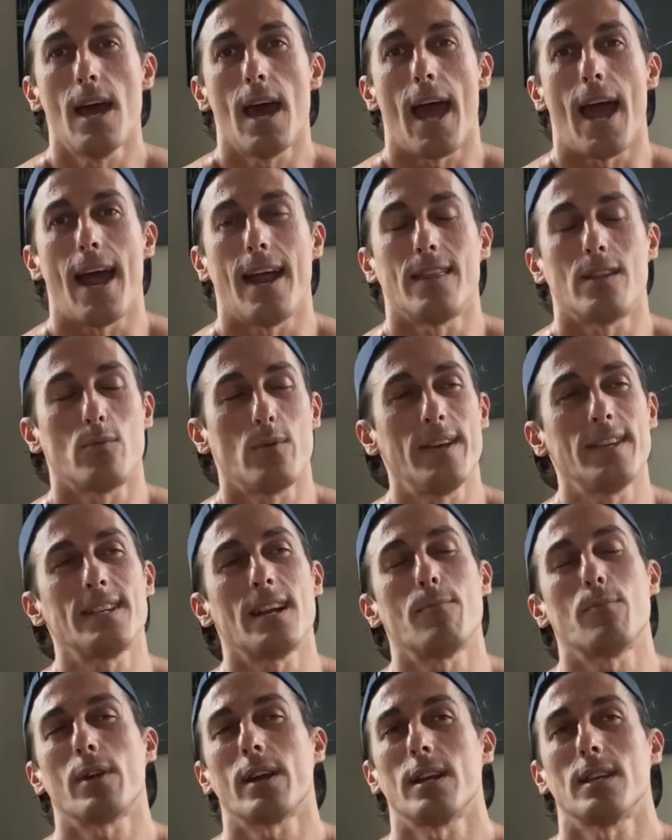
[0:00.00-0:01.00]
And the reason
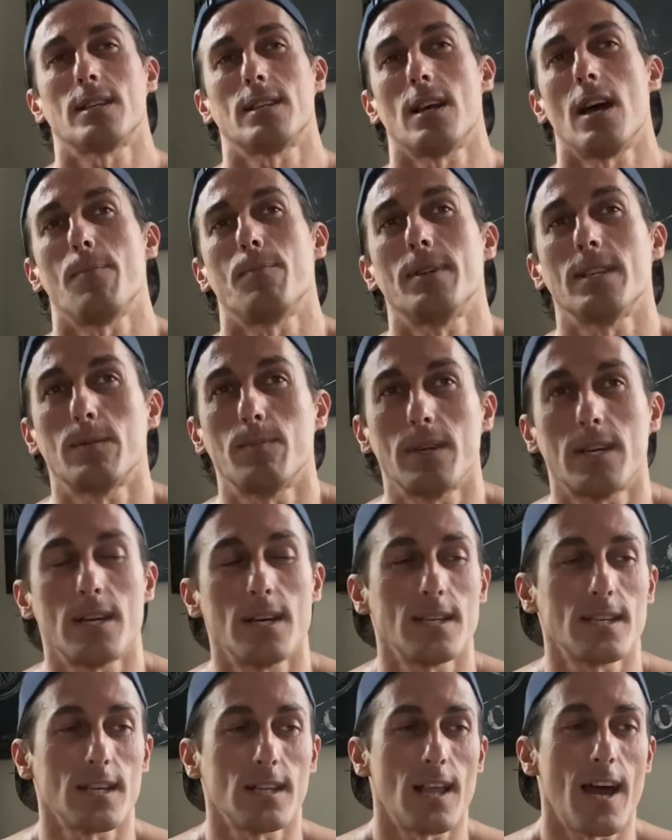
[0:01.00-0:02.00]
I'm bringing this up is
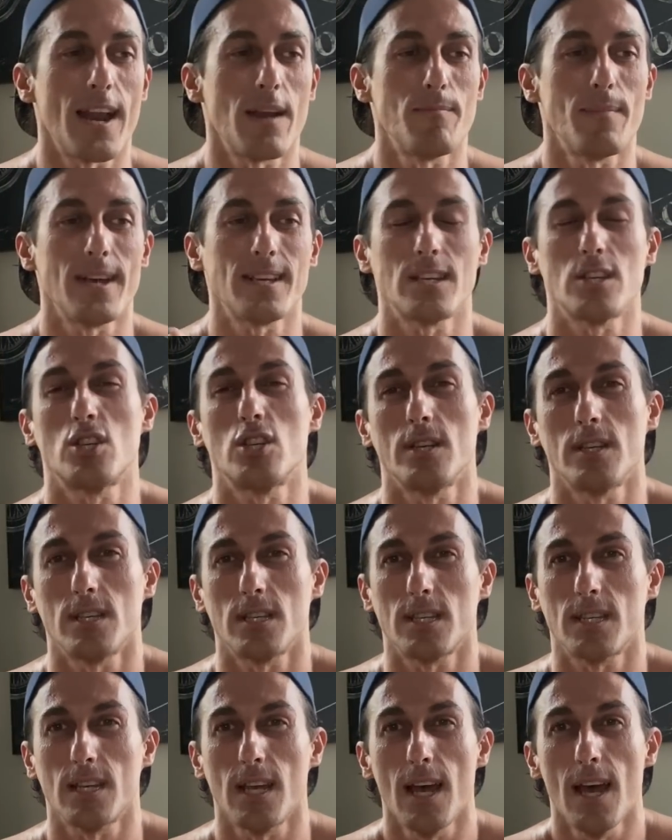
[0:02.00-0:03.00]
because a lot of
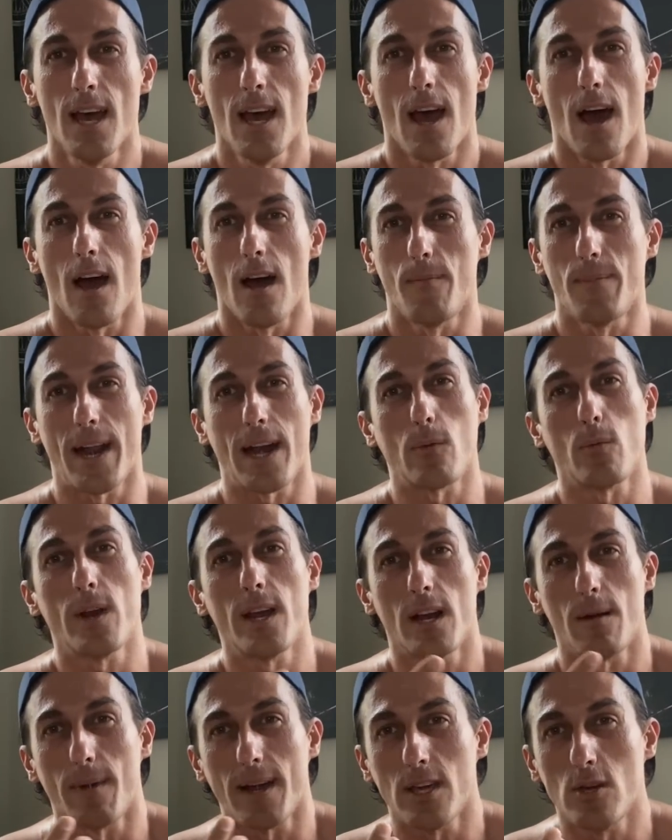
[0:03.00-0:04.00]
messages um, that I
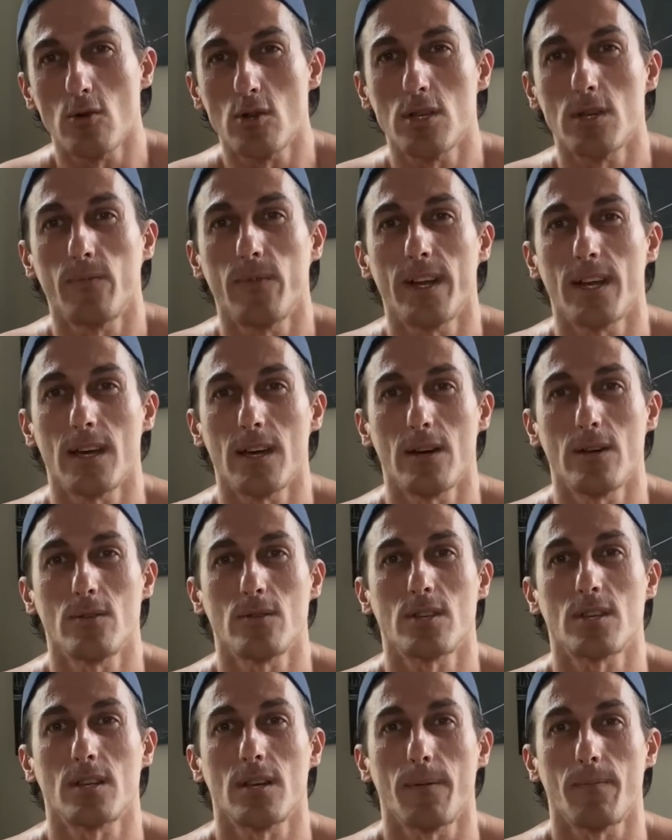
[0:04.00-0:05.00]
read on my YouTube
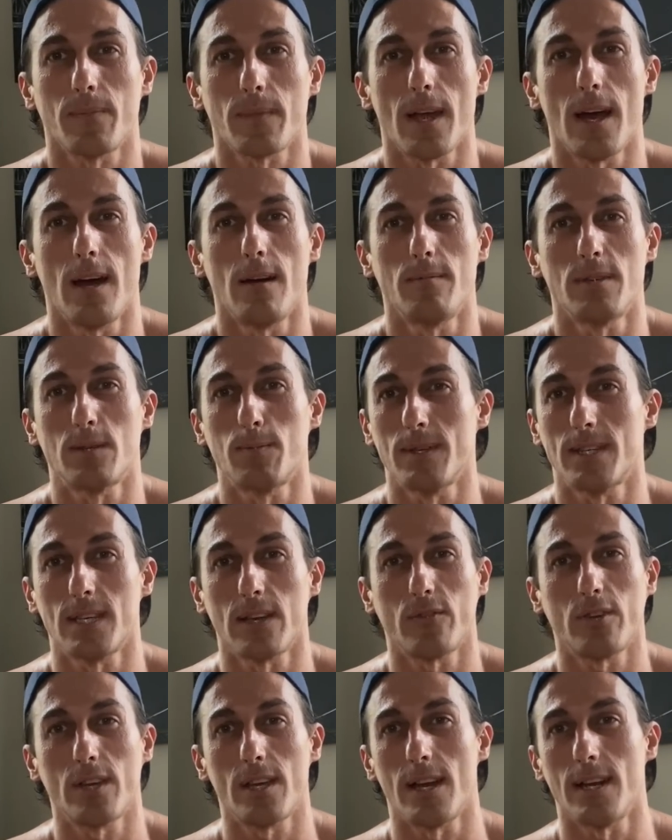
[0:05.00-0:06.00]
videos, um,
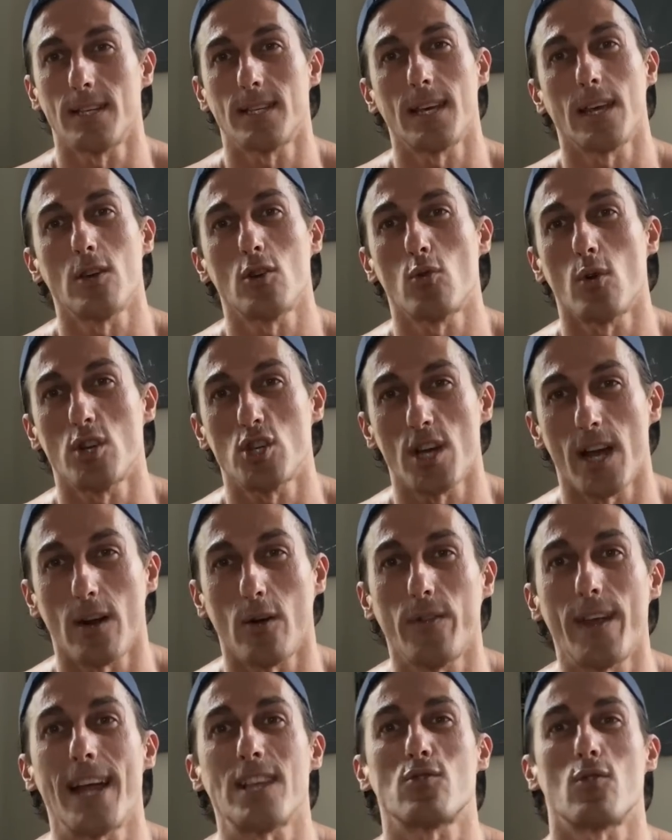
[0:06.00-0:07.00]
specifically on the Cellucor channel,
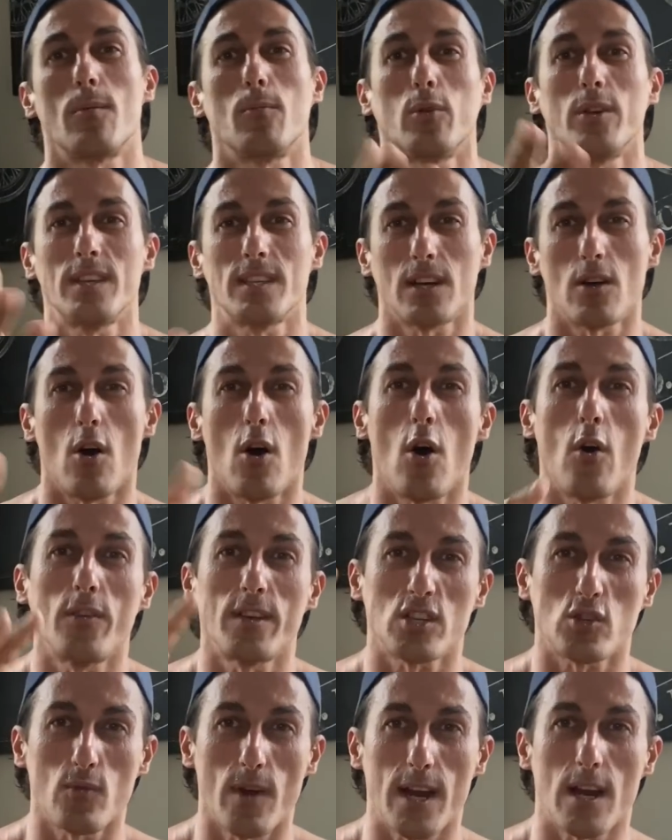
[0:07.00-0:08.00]
that's where I'm releasing all
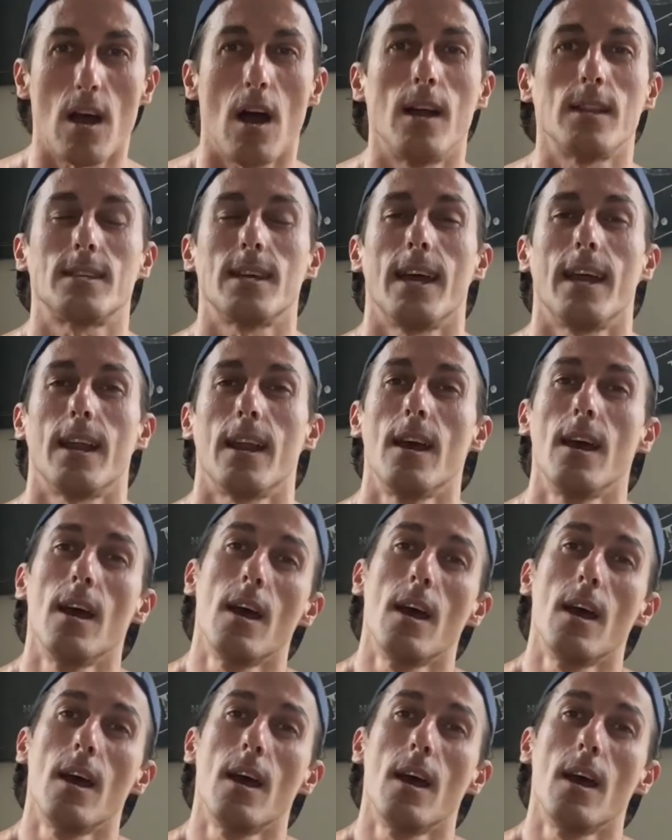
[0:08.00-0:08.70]
this great content.